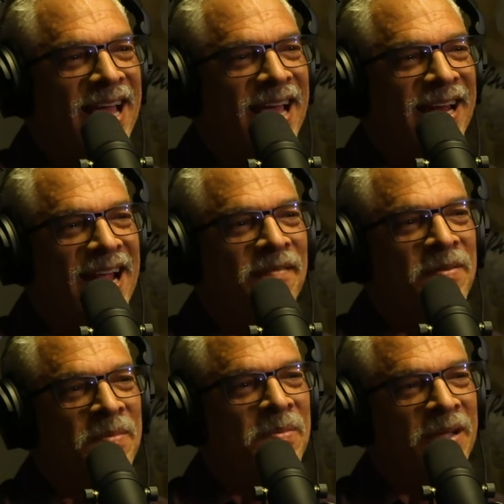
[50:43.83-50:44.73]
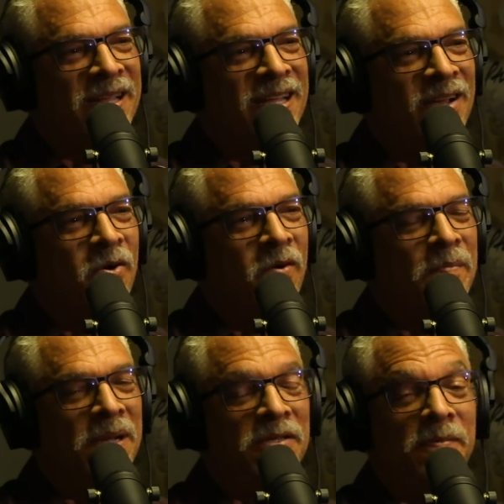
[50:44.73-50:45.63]
And I remember getting a
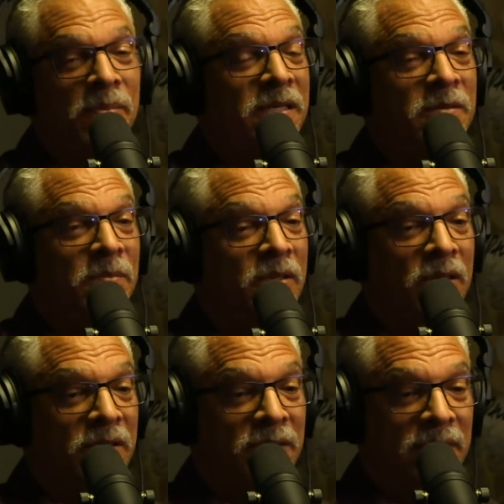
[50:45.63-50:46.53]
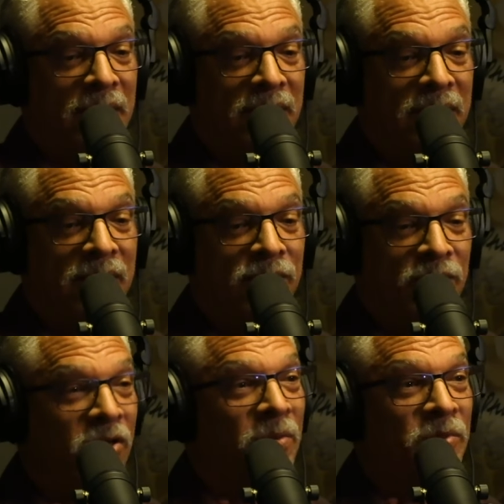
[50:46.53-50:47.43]
whole bunch of prints because it's
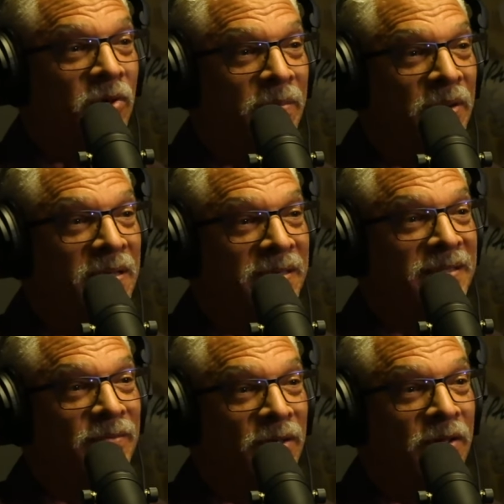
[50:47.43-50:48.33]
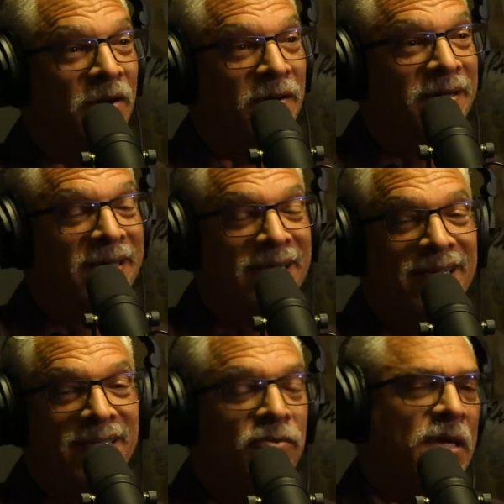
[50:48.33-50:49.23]
either sculpture or prints. That's with her. Correct.
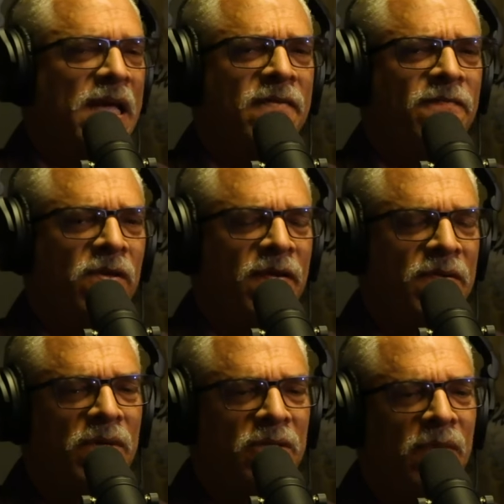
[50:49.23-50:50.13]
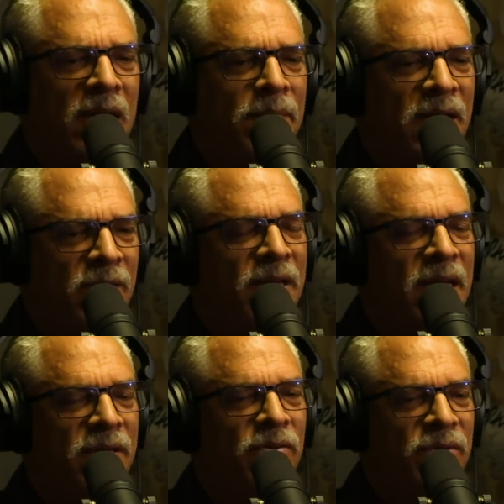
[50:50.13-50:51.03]
There's a handful every once in a while, by the
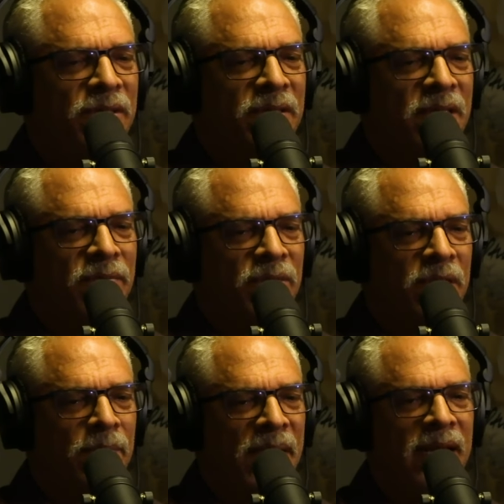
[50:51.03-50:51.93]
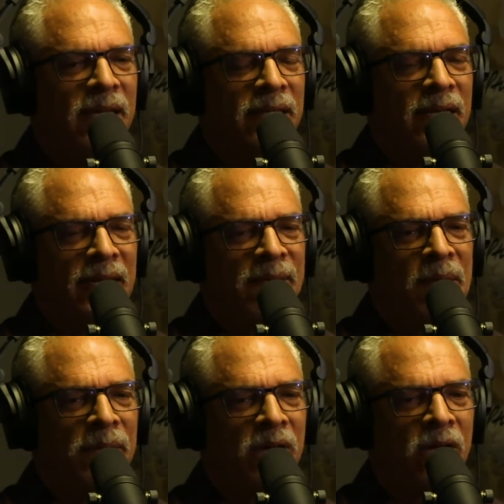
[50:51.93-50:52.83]
way. I noticed there was a painting that
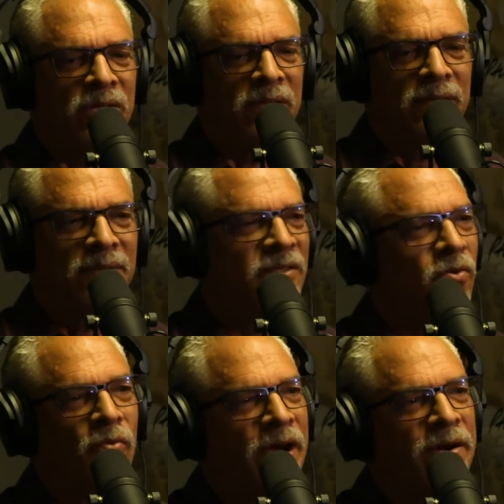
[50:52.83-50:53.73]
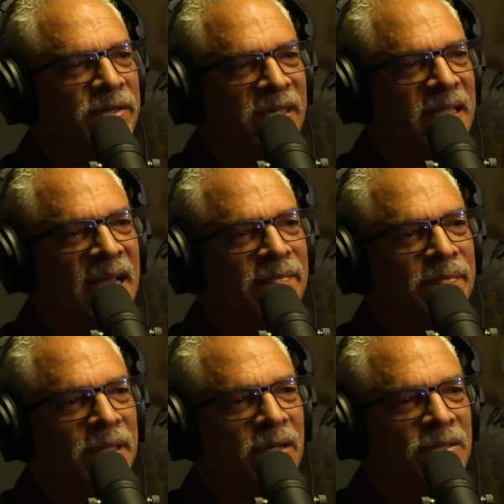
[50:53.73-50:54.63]
came up at auction. So rare to see
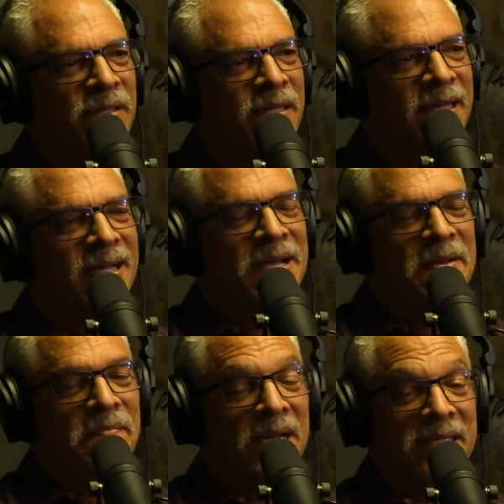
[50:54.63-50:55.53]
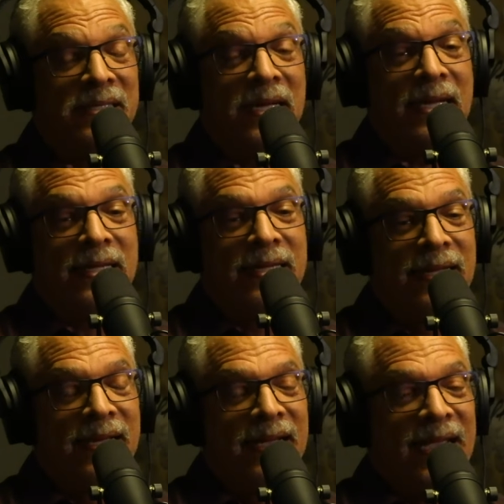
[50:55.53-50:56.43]
that. That's correct. But
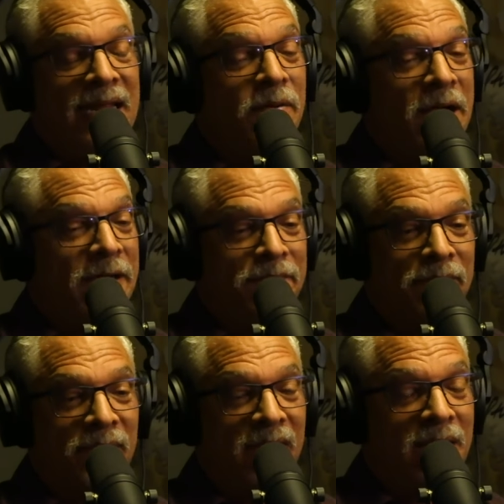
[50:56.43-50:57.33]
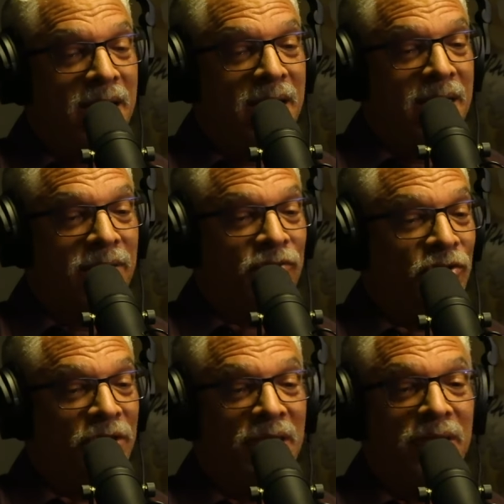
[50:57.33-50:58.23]
anyway,
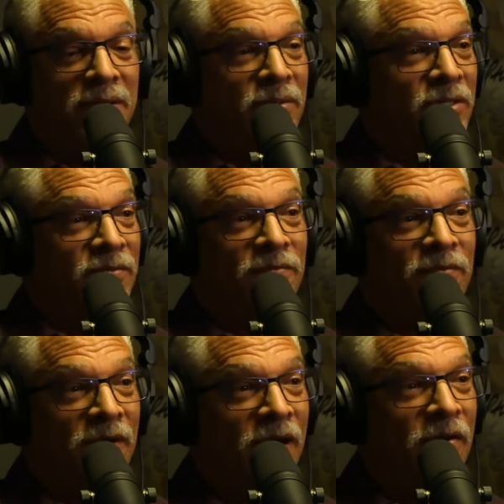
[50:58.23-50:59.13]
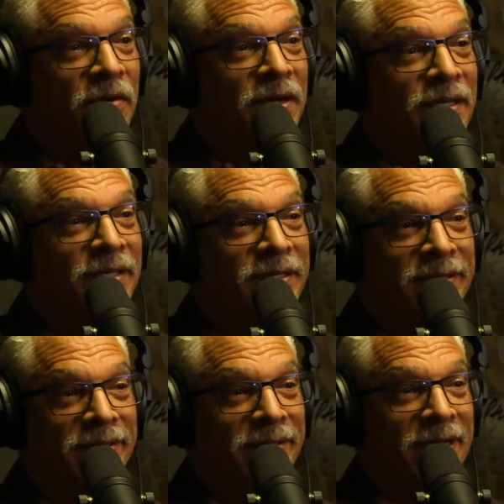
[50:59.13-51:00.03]
she was
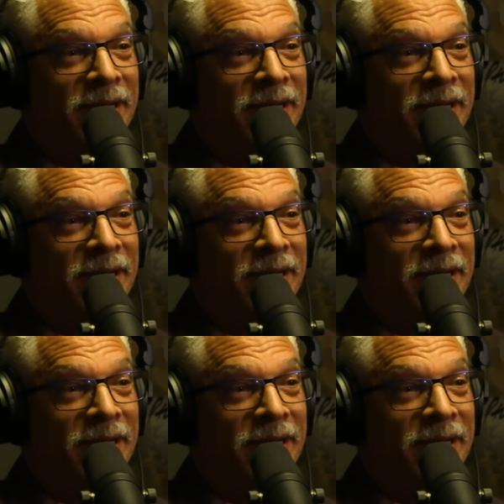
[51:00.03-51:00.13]
very,